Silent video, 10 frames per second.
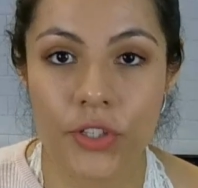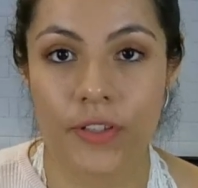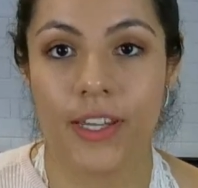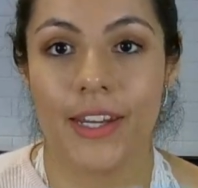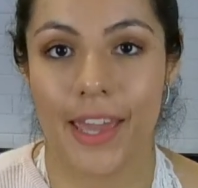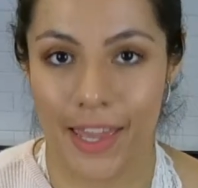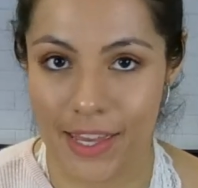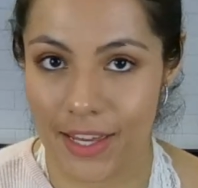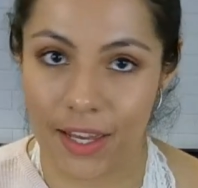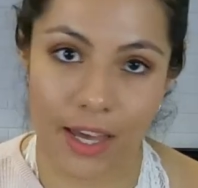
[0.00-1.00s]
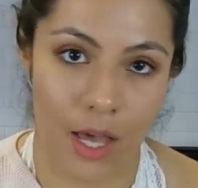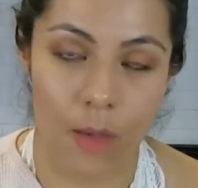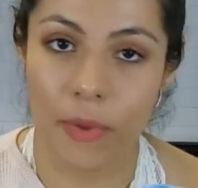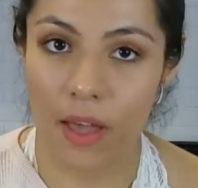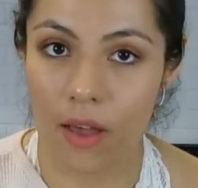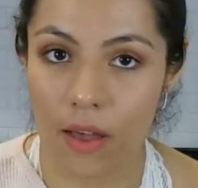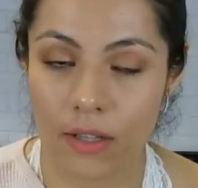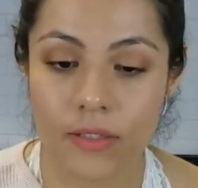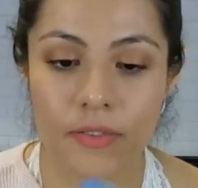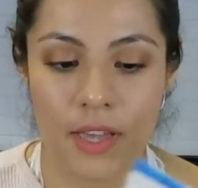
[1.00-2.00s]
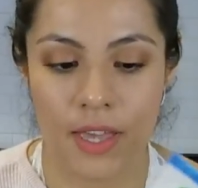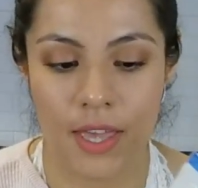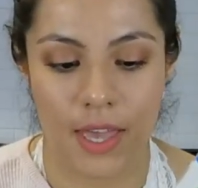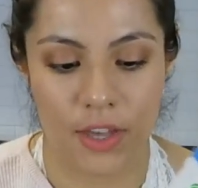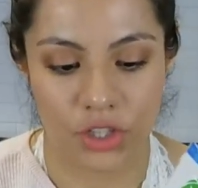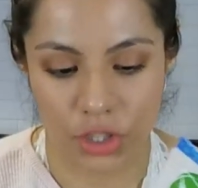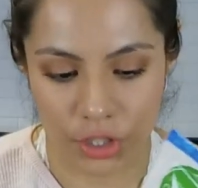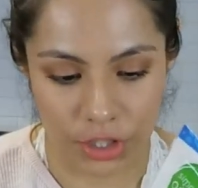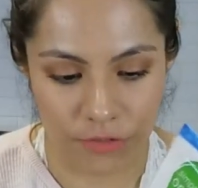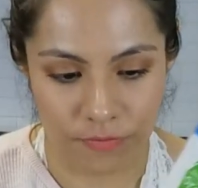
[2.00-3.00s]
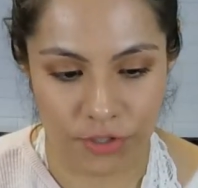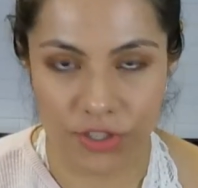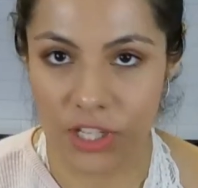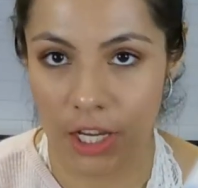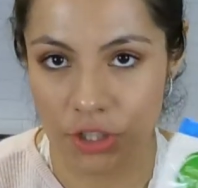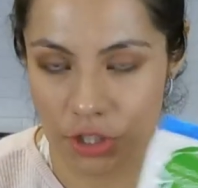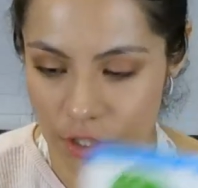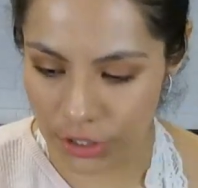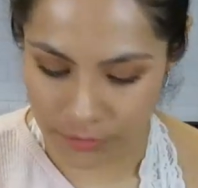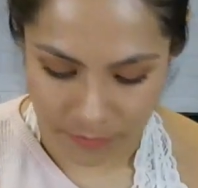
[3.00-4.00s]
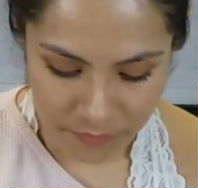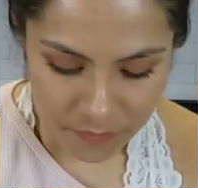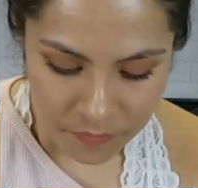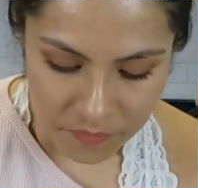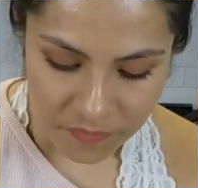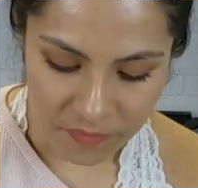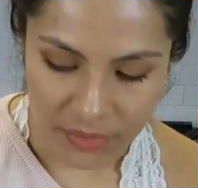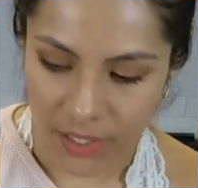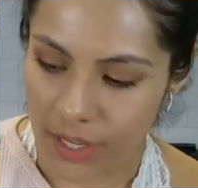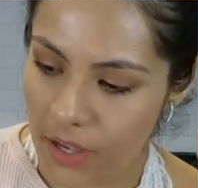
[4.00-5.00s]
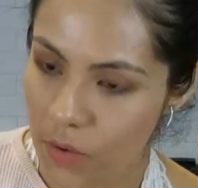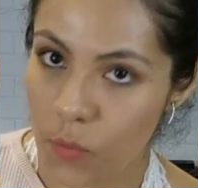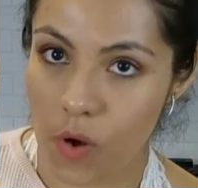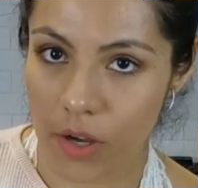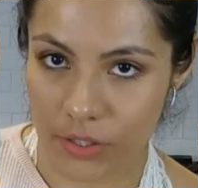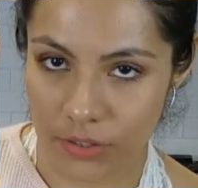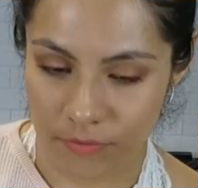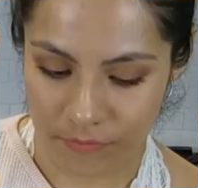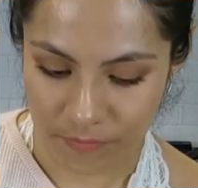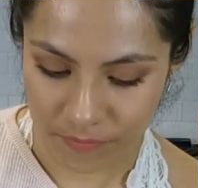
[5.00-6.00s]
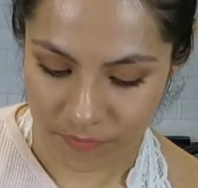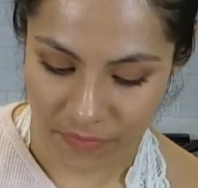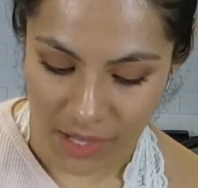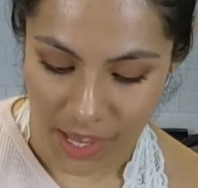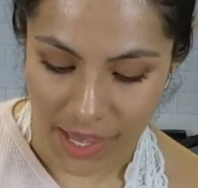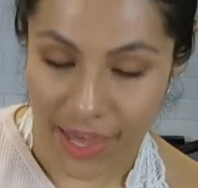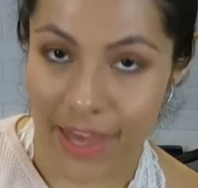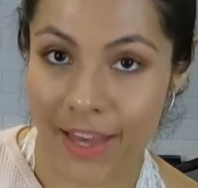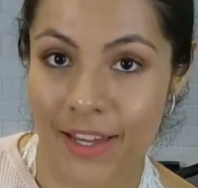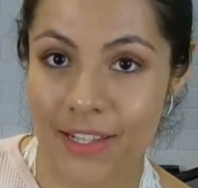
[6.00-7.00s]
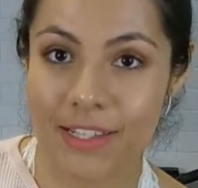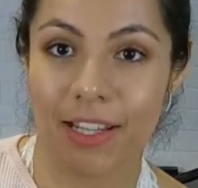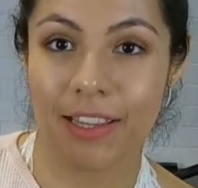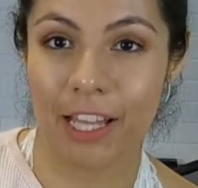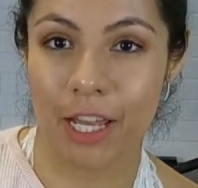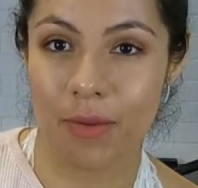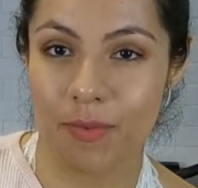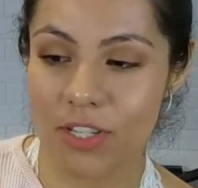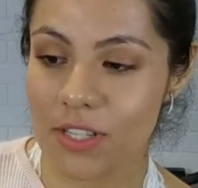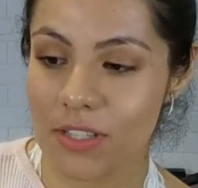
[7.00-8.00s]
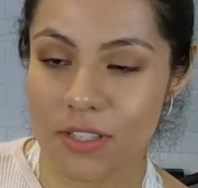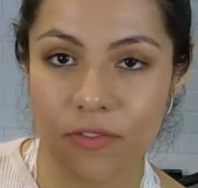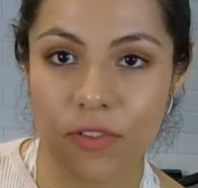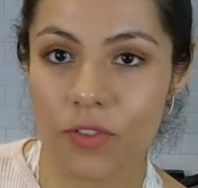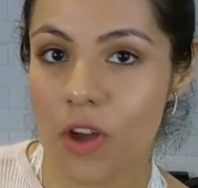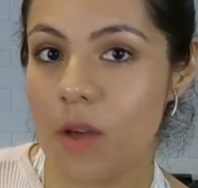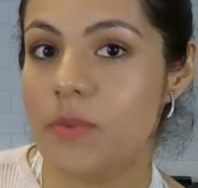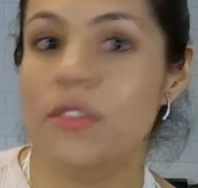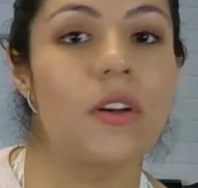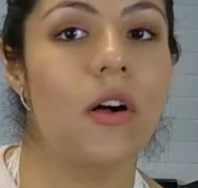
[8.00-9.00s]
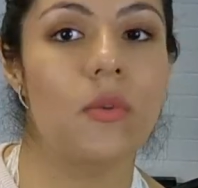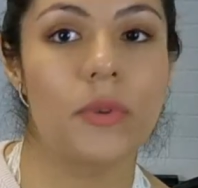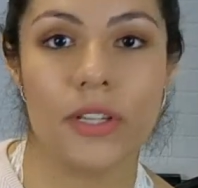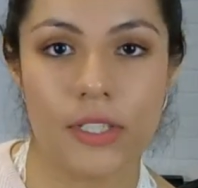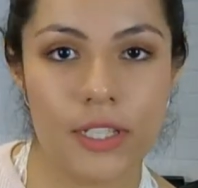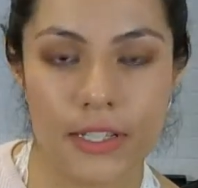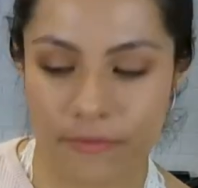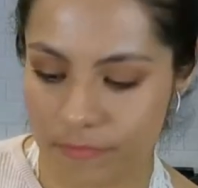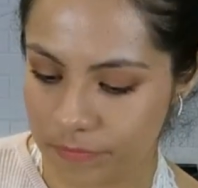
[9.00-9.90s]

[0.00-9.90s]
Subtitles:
to need a cup of sugar, just cane sugar, water, and lime. Just a few drops is all we're going to need.